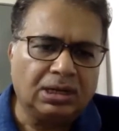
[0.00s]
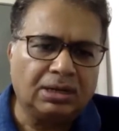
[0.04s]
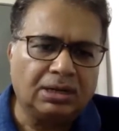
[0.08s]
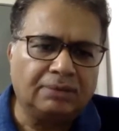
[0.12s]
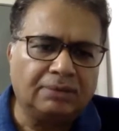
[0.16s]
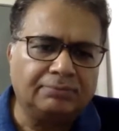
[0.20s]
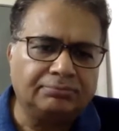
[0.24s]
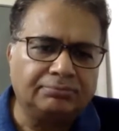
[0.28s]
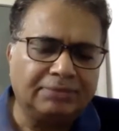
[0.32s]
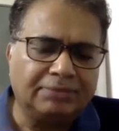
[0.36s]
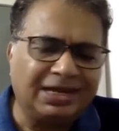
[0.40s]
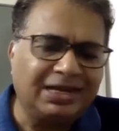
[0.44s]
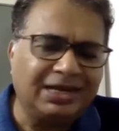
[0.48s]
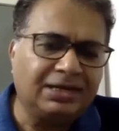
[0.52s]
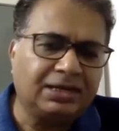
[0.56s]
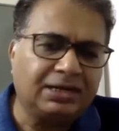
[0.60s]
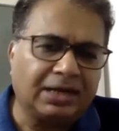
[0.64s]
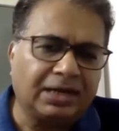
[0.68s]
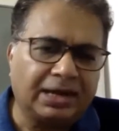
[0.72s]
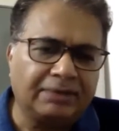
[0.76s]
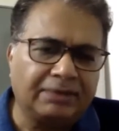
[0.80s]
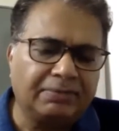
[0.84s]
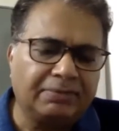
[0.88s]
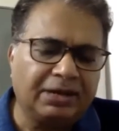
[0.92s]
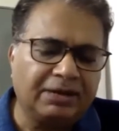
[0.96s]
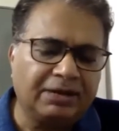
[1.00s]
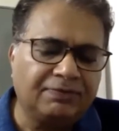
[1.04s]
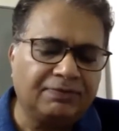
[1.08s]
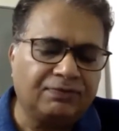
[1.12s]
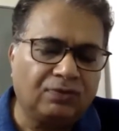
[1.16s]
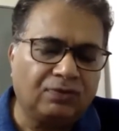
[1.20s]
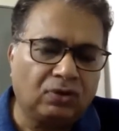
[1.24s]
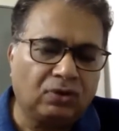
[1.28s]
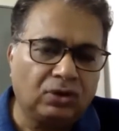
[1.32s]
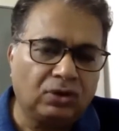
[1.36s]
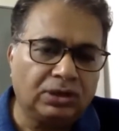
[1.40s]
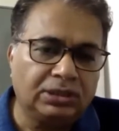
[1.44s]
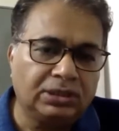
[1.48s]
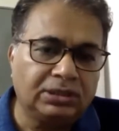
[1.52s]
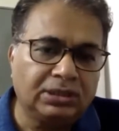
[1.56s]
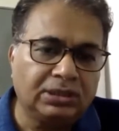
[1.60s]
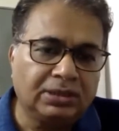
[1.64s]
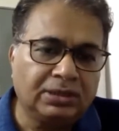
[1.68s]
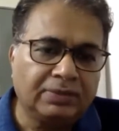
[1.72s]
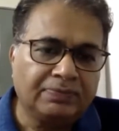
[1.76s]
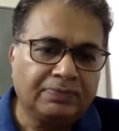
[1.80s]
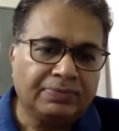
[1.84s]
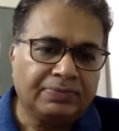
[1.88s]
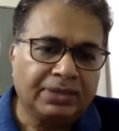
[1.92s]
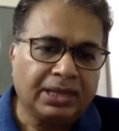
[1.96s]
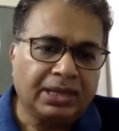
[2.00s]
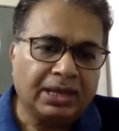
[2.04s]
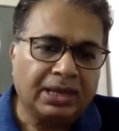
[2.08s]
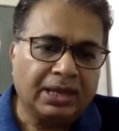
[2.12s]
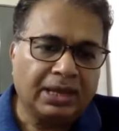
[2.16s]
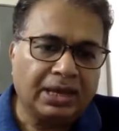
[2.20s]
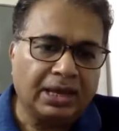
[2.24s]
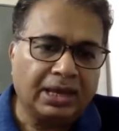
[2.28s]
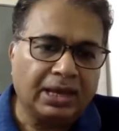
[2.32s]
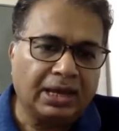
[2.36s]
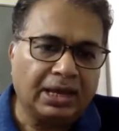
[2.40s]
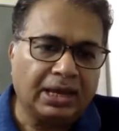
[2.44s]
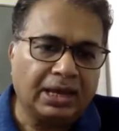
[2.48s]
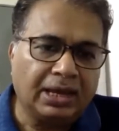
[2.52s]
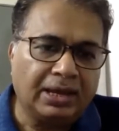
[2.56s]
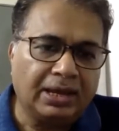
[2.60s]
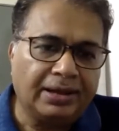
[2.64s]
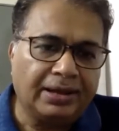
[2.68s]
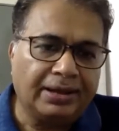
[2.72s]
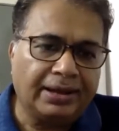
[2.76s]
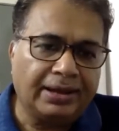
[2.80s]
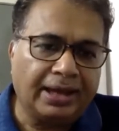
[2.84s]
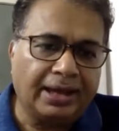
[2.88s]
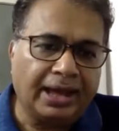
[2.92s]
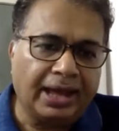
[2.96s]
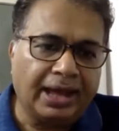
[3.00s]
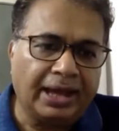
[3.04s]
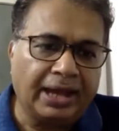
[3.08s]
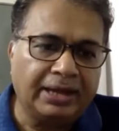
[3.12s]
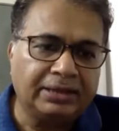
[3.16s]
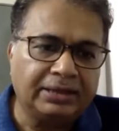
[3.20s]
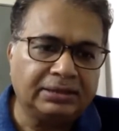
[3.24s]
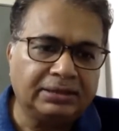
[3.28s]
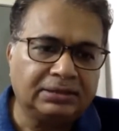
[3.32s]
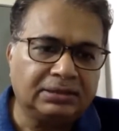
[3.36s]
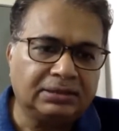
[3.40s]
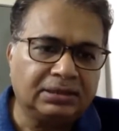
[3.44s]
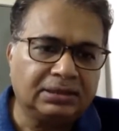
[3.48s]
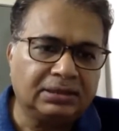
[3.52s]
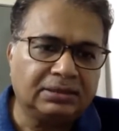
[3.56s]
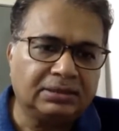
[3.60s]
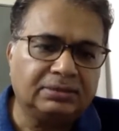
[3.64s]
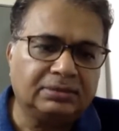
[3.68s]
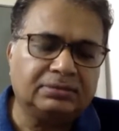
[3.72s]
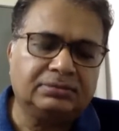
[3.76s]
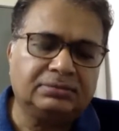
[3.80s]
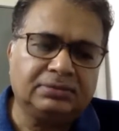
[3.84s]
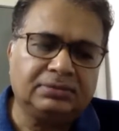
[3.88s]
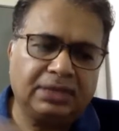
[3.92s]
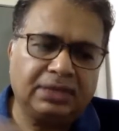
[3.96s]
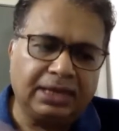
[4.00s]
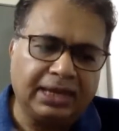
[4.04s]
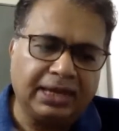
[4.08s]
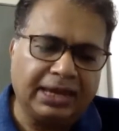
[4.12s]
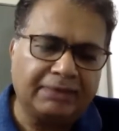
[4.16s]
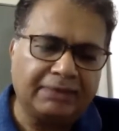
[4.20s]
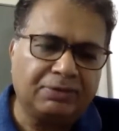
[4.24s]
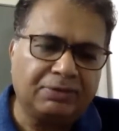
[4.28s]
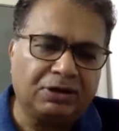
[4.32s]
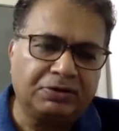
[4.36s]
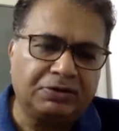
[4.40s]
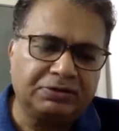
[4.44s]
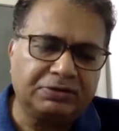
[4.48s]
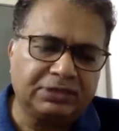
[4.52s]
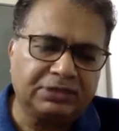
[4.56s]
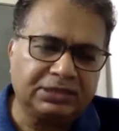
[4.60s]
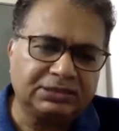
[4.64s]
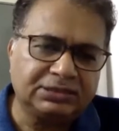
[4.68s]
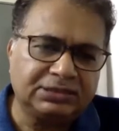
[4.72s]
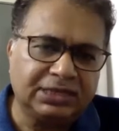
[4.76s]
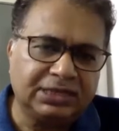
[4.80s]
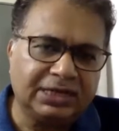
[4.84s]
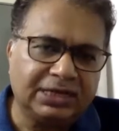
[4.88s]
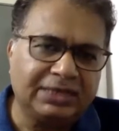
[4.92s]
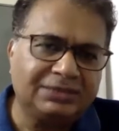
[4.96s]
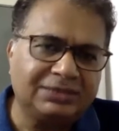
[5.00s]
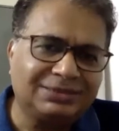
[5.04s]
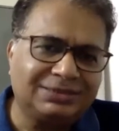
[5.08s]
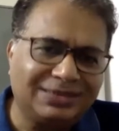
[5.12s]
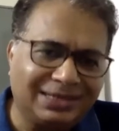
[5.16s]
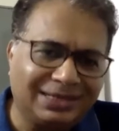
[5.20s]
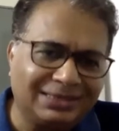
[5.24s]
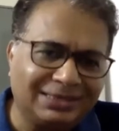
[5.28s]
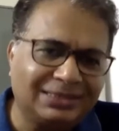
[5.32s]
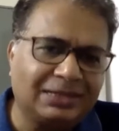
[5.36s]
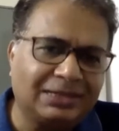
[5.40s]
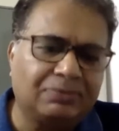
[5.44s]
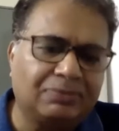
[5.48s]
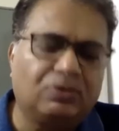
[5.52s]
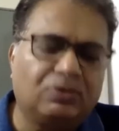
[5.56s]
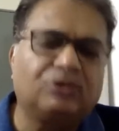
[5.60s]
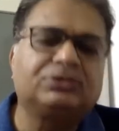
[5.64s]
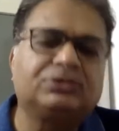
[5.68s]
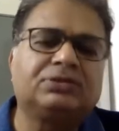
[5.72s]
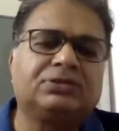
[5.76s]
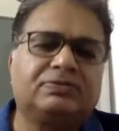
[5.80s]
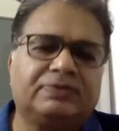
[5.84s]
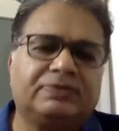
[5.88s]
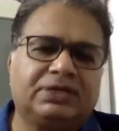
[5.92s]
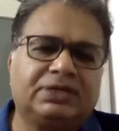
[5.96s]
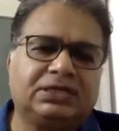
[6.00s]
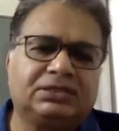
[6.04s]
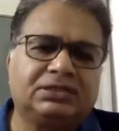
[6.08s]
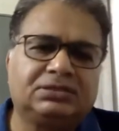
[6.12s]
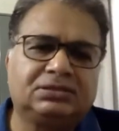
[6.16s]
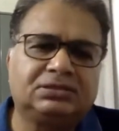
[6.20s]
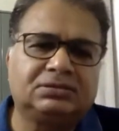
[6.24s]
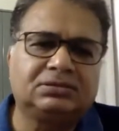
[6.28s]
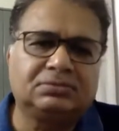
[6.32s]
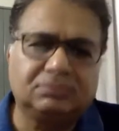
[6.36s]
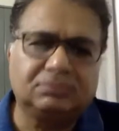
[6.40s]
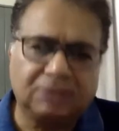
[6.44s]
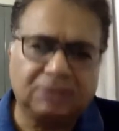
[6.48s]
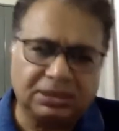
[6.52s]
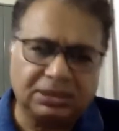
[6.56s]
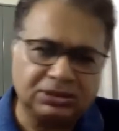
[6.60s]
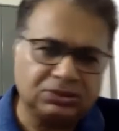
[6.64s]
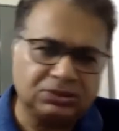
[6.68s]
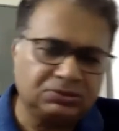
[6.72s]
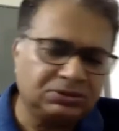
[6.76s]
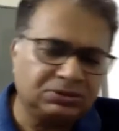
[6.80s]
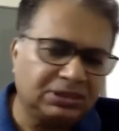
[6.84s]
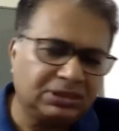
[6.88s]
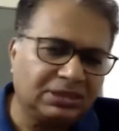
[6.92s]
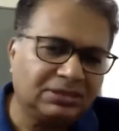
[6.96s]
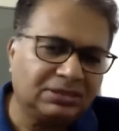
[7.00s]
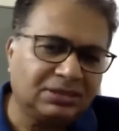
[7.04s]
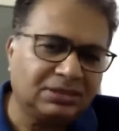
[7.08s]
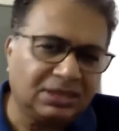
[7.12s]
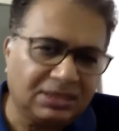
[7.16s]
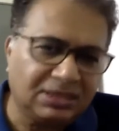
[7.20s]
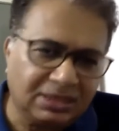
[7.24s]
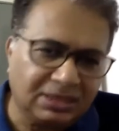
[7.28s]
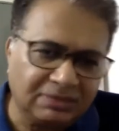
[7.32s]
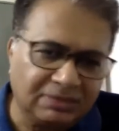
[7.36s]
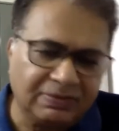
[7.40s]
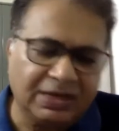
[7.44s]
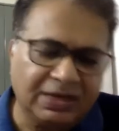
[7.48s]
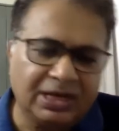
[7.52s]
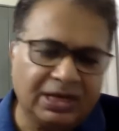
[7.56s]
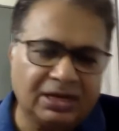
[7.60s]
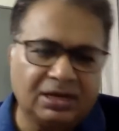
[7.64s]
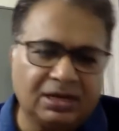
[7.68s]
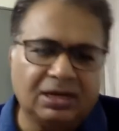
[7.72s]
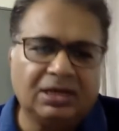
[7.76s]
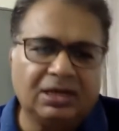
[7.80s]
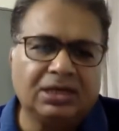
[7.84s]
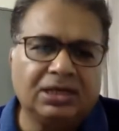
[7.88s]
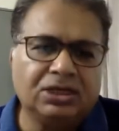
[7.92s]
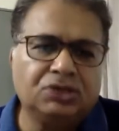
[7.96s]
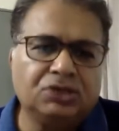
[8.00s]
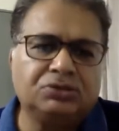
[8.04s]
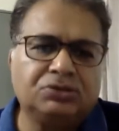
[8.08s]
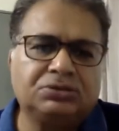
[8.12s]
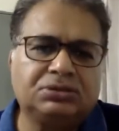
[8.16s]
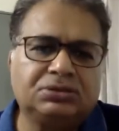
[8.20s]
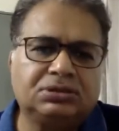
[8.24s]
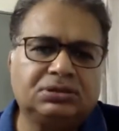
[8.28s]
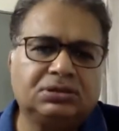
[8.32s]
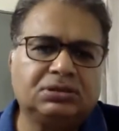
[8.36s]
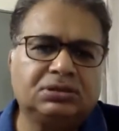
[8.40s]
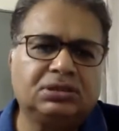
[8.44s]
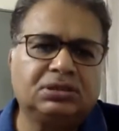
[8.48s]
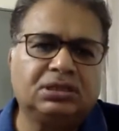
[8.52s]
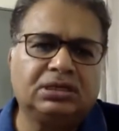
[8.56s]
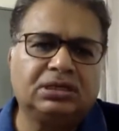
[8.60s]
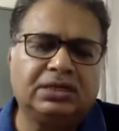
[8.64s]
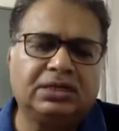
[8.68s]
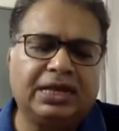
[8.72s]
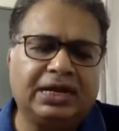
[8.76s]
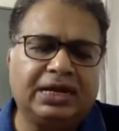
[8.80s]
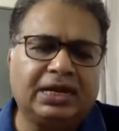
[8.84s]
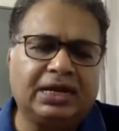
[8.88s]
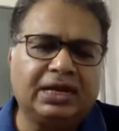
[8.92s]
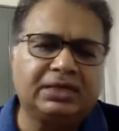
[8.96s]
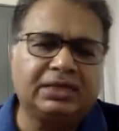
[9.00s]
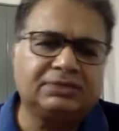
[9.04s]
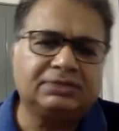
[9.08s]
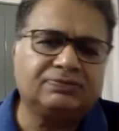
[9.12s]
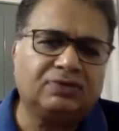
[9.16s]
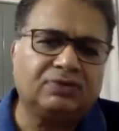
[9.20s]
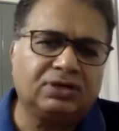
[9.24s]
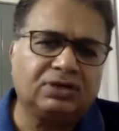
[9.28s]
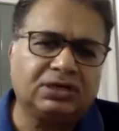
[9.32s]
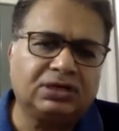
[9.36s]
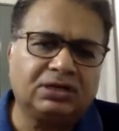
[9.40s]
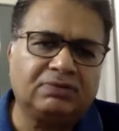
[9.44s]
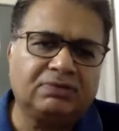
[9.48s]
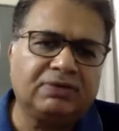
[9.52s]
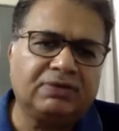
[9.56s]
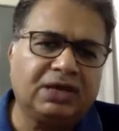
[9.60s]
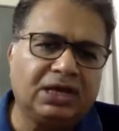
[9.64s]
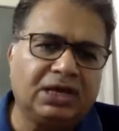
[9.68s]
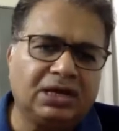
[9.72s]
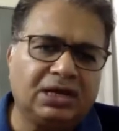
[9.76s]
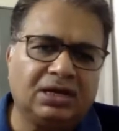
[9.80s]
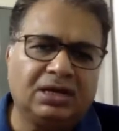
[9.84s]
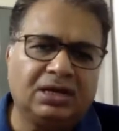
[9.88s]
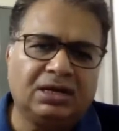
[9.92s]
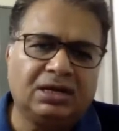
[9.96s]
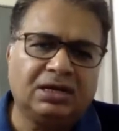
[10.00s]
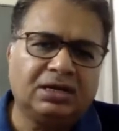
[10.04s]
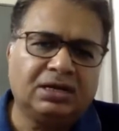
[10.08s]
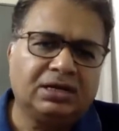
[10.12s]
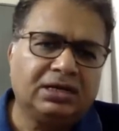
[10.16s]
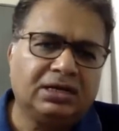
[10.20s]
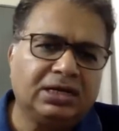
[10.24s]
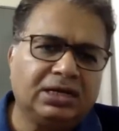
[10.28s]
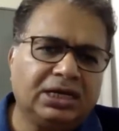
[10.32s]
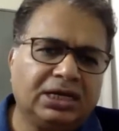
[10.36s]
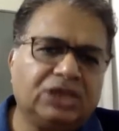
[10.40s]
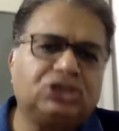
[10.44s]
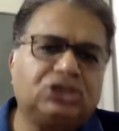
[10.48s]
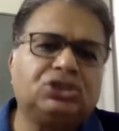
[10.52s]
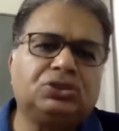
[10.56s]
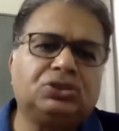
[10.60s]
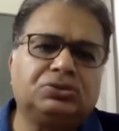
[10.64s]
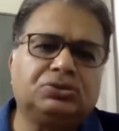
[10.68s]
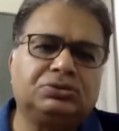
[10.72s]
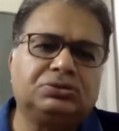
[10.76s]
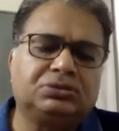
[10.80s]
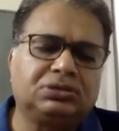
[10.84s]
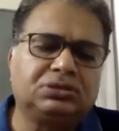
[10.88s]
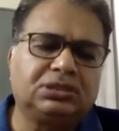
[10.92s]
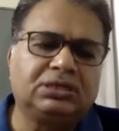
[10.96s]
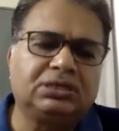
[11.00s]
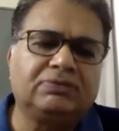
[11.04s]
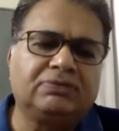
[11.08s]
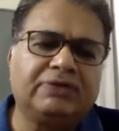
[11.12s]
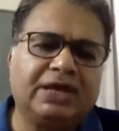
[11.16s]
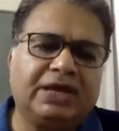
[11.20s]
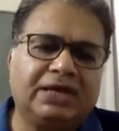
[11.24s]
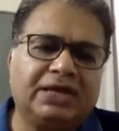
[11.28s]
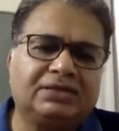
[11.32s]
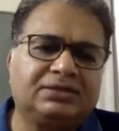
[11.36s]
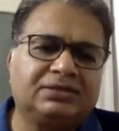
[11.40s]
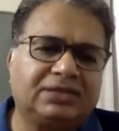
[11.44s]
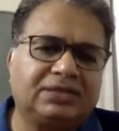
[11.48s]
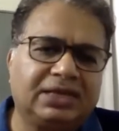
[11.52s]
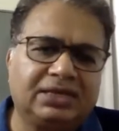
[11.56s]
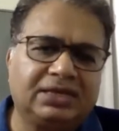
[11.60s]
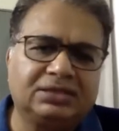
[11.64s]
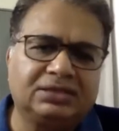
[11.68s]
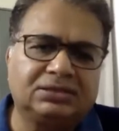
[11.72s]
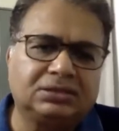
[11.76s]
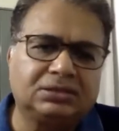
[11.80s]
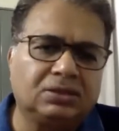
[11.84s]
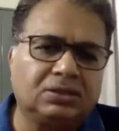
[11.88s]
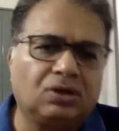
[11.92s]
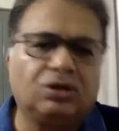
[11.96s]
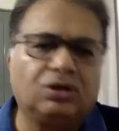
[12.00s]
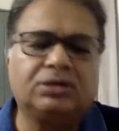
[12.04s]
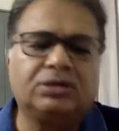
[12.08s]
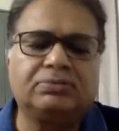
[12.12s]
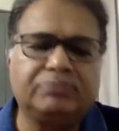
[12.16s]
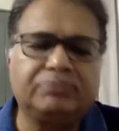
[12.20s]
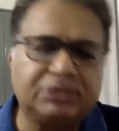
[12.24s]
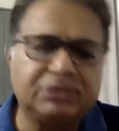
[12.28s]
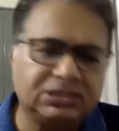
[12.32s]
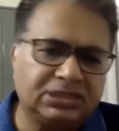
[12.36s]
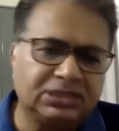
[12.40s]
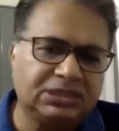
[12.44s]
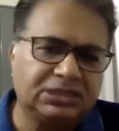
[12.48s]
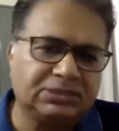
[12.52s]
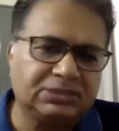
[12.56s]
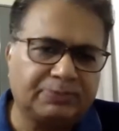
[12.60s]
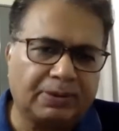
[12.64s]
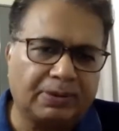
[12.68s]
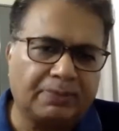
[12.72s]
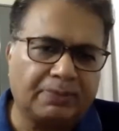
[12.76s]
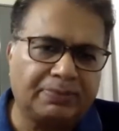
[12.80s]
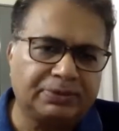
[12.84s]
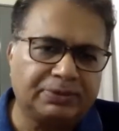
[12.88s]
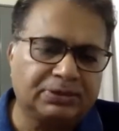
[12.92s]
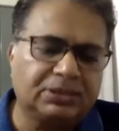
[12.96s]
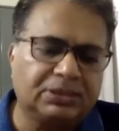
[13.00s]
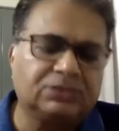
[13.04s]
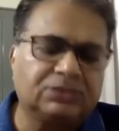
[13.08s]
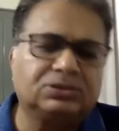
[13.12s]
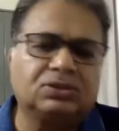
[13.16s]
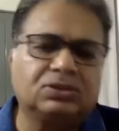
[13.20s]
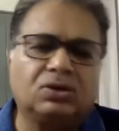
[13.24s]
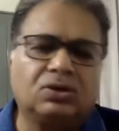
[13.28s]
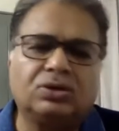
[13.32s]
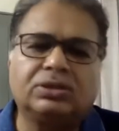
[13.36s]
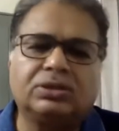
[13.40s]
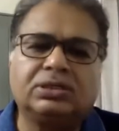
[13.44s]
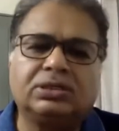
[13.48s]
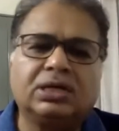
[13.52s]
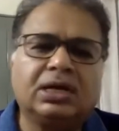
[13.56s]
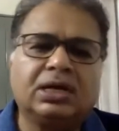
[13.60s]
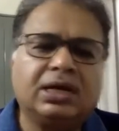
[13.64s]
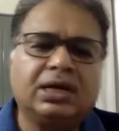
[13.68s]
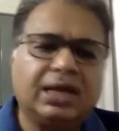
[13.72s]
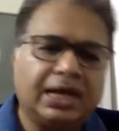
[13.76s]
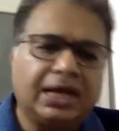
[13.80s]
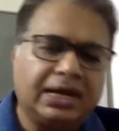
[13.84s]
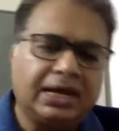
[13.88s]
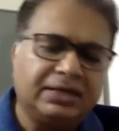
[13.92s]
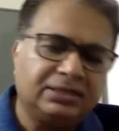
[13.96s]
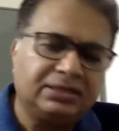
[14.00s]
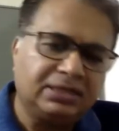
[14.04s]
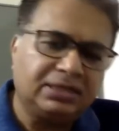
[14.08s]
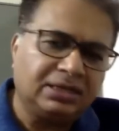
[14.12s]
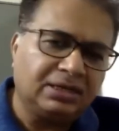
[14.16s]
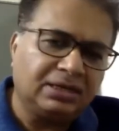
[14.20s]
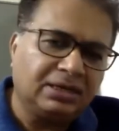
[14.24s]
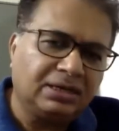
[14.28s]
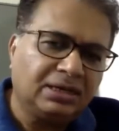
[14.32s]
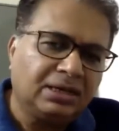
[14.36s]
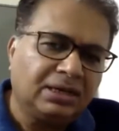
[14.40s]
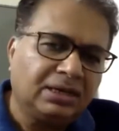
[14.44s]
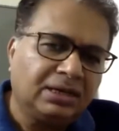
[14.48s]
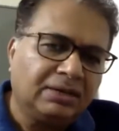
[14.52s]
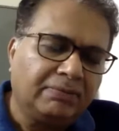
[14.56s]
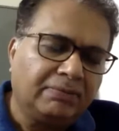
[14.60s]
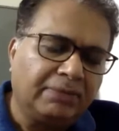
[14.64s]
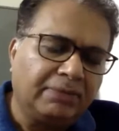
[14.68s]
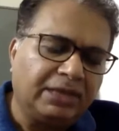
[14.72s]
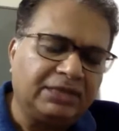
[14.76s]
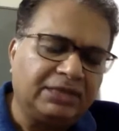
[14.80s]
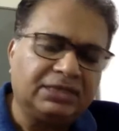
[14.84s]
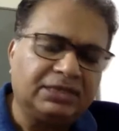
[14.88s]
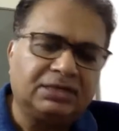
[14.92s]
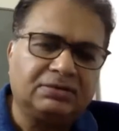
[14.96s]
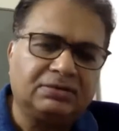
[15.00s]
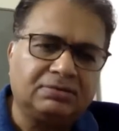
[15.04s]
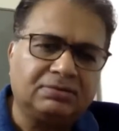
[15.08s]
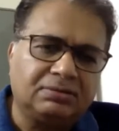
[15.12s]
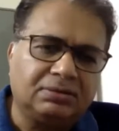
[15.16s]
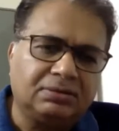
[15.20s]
many fold. And they came out of the study saying that most of it is, as you said, the trivial use. The data is for trivial issues, trivial things, not business purposes, not anything major,